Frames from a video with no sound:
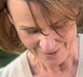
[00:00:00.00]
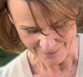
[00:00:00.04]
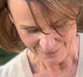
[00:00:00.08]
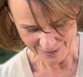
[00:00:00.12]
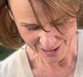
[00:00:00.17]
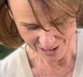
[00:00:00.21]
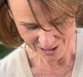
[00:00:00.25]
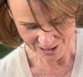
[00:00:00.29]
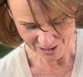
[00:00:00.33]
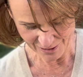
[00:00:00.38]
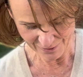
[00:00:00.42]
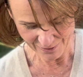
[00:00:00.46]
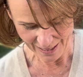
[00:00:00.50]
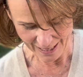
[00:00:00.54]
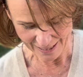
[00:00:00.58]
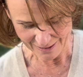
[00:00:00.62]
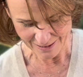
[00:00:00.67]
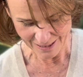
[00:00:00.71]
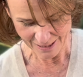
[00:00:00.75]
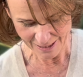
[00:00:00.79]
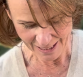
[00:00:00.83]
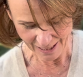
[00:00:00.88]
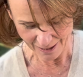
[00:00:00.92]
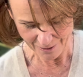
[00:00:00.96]
because of that
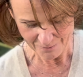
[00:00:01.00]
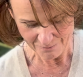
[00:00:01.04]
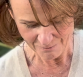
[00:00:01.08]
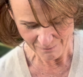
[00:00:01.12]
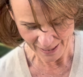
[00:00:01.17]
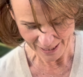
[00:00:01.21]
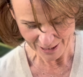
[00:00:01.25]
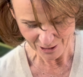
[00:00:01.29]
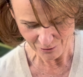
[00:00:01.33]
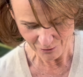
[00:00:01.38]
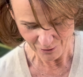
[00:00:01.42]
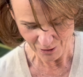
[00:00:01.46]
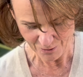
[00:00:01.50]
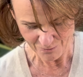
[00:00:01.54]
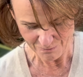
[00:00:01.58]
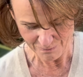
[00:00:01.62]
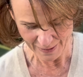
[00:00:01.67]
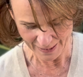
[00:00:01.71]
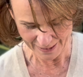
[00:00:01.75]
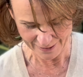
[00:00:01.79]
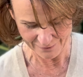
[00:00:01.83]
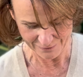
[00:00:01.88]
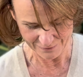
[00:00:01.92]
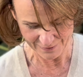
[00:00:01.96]
gut microbe
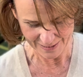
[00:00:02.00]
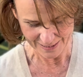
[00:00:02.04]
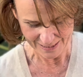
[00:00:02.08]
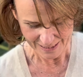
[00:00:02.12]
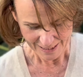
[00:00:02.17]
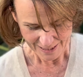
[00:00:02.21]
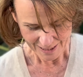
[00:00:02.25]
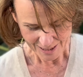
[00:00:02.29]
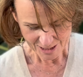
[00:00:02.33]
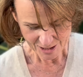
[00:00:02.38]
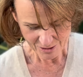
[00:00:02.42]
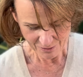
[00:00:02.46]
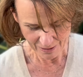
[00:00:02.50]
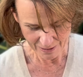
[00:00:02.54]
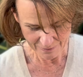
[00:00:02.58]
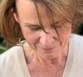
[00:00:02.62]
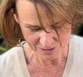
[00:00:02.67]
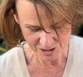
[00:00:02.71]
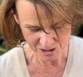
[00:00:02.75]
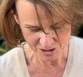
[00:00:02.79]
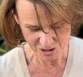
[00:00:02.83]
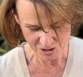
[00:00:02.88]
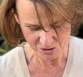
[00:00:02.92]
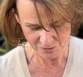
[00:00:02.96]
benefit. So I'm
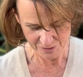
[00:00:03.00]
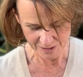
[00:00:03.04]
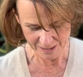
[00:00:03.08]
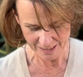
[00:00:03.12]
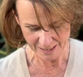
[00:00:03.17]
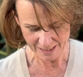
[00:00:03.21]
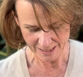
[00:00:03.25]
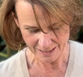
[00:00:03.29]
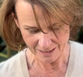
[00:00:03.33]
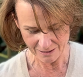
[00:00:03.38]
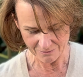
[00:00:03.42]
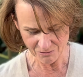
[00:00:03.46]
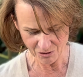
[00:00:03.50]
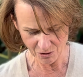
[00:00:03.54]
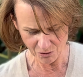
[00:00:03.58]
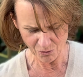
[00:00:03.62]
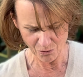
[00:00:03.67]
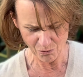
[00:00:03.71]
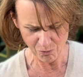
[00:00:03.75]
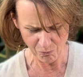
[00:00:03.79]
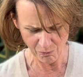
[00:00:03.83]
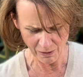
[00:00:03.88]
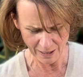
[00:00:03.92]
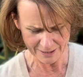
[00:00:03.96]
just doing not
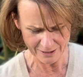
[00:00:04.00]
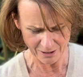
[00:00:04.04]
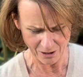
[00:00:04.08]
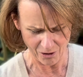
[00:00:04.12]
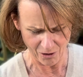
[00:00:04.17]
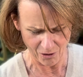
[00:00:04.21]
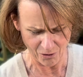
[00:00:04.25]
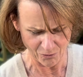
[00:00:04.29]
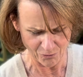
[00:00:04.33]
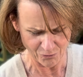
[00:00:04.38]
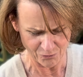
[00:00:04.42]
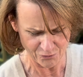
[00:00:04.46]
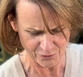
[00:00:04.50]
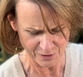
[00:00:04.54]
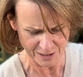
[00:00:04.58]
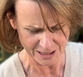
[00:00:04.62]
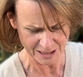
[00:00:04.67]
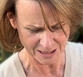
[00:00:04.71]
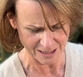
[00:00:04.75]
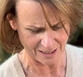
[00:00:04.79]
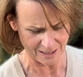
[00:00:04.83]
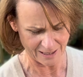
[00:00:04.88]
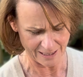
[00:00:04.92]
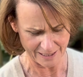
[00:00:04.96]
quite a whole fresh
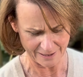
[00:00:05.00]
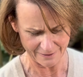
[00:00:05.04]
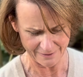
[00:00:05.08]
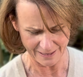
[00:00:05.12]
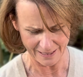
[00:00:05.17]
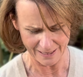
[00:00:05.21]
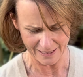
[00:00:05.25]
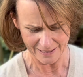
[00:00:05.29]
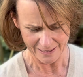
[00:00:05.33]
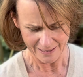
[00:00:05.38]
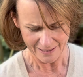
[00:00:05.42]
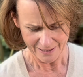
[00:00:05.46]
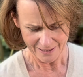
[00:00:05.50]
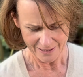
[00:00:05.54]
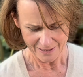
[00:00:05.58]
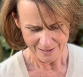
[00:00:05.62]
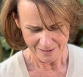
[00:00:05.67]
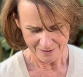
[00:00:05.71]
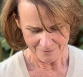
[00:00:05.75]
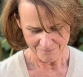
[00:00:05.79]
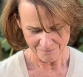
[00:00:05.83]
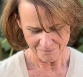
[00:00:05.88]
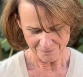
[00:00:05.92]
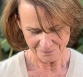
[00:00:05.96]
garlic there,
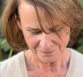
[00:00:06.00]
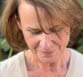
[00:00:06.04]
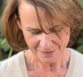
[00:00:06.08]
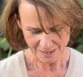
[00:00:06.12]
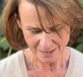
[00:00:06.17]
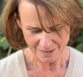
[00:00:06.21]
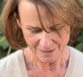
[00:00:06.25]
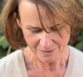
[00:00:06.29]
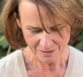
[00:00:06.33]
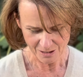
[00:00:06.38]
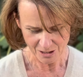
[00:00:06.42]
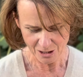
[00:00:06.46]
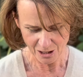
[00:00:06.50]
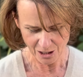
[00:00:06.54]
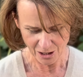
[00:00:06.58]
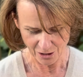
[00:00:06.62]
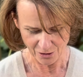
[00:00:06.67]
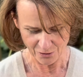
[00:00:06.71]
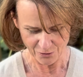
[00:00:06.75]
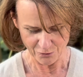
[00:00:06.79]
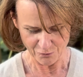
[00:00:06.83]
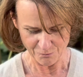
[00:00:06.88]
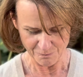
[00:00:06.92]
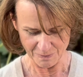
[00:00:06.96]

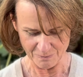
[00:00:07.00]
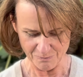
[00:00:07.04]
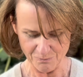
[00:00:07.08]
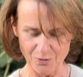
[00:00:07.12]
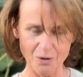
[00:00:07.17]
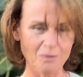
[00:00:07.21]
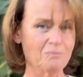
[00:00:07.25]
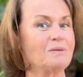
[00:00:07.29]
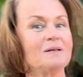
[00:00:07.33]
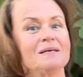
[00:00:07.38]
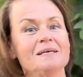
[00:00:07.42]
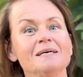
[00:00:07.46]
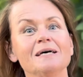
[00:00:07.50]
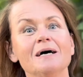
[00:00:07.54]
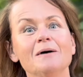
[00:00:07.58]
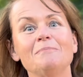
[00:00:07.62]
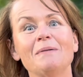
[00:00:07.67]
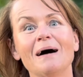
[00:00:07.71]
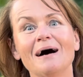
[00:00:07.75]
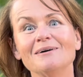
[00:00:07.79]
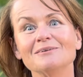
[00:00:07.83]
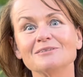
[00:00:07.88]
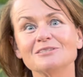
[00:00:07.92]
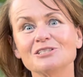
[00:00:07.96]
clove, but probably
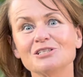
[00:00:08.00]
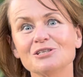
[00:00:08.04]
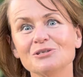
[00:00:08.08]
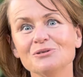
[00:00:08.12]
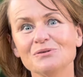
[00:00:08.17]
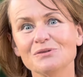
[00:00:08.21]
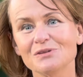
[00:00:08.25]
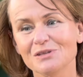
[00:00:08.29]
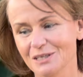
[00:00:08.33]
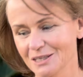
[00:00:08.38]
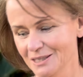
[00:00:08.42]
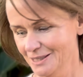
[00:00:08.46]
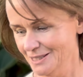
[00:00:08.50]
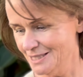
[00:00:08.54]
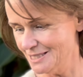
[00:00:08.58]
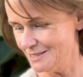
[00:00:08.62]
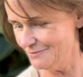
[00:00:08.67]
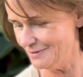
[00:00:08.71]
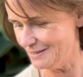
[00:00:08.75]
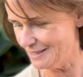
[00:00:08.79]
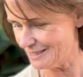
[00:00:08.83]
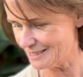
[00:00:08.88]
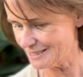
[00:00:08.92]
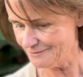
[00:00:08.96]
about 2/3
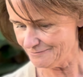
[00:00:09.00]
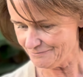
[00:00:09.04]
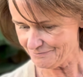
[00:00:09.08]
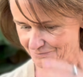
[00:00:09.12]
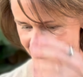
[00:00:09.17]
of it.